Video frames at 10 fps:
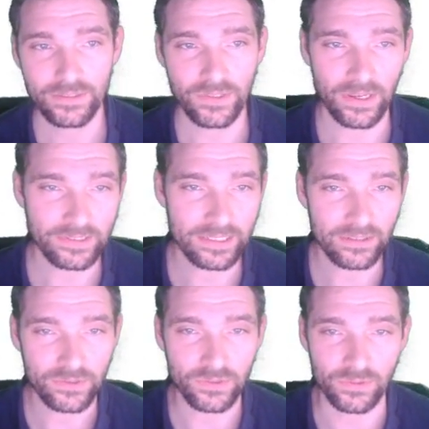So I was at
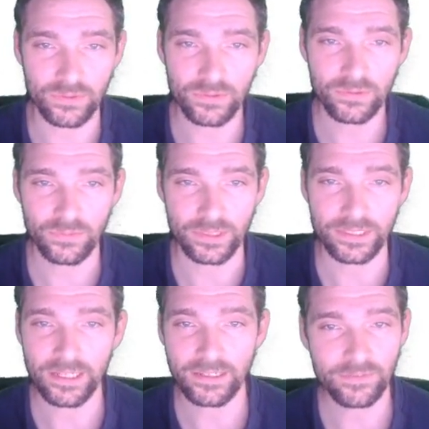a school where
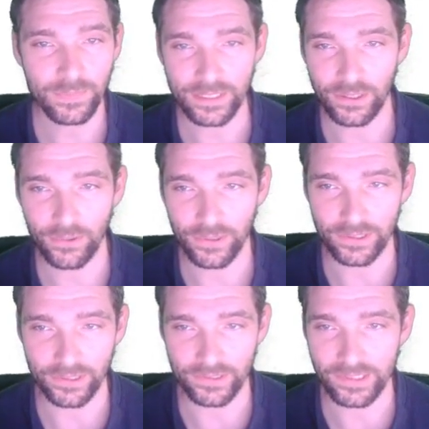none of my
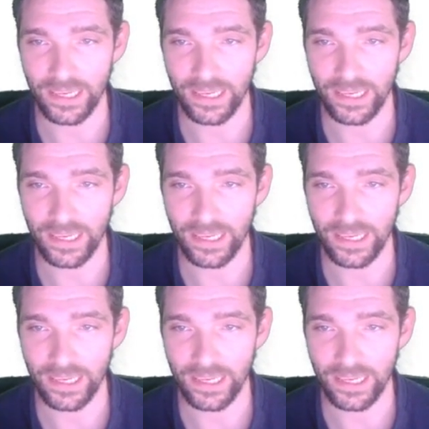coworkers